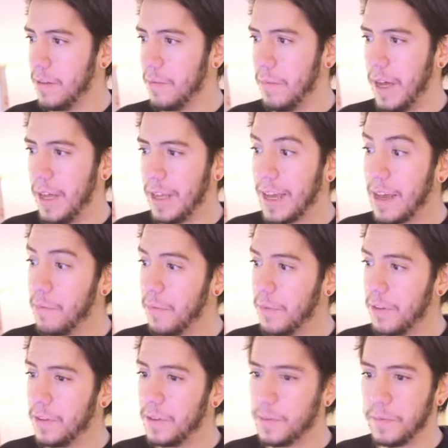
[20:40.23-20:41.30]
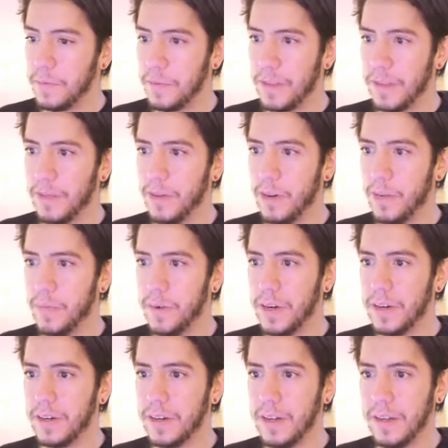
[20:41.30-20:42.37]
by Campbell, the
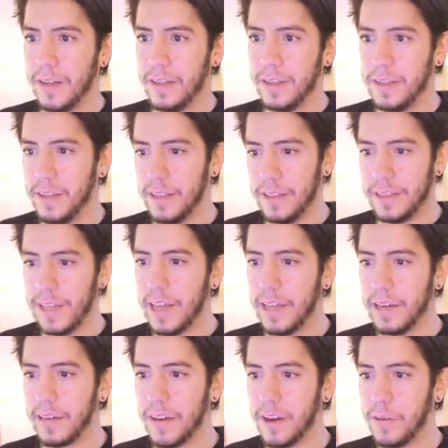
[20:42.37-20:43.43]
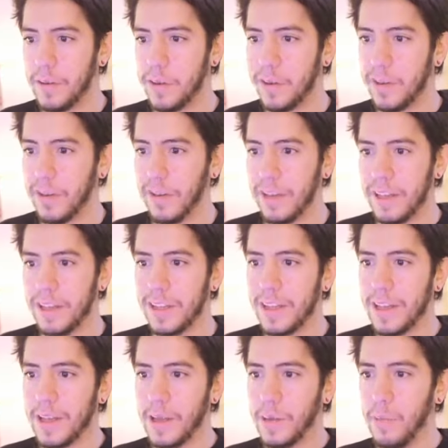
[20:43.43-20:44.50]
developer and the designer that are working on it.
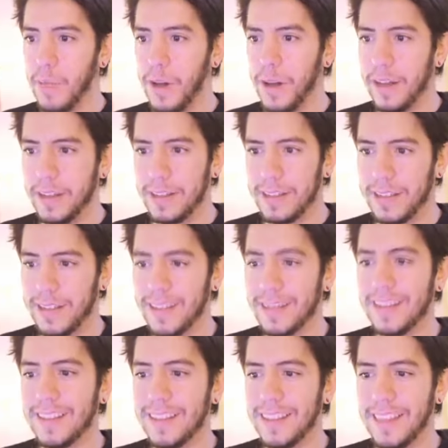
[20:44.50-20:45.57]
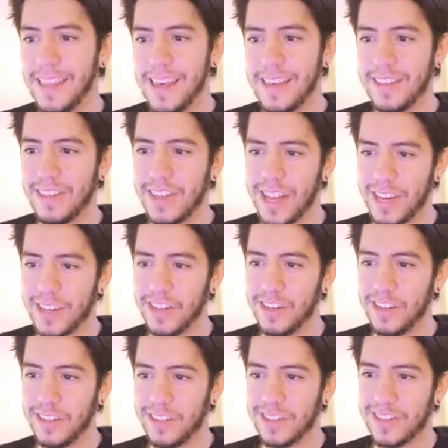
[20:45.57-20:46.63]
But the discussion
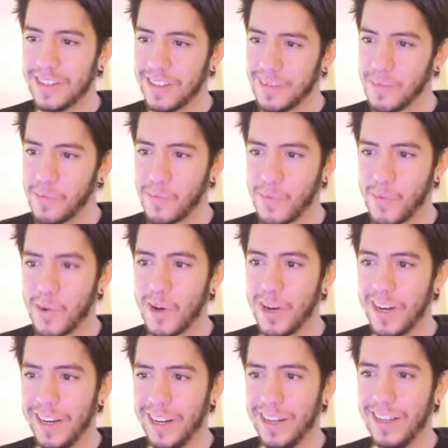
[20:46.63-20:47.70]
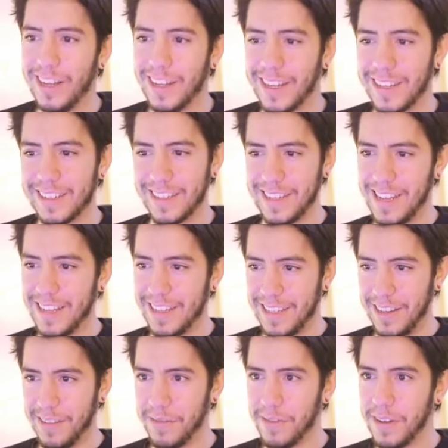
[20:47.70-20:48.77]
is pretty
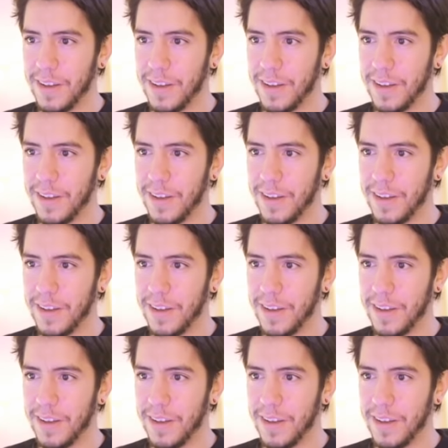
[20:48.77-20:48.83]
extensive.